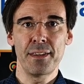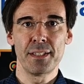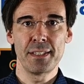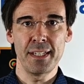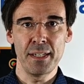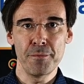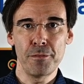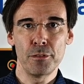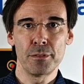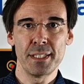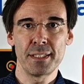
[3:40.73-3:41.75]
the same
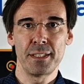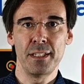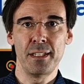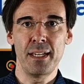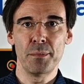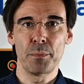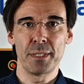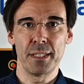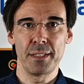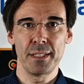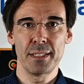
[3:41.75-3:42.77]
fluorescently labeled
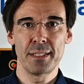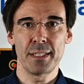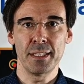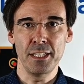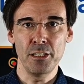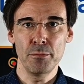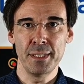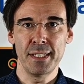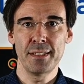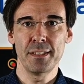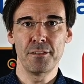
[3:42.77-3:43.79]
particles are
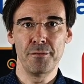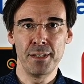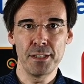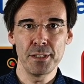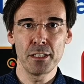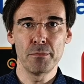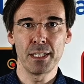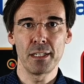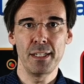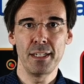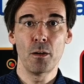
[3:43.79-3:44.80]
illuminated very
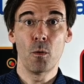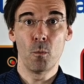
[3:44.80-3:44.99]
quickly,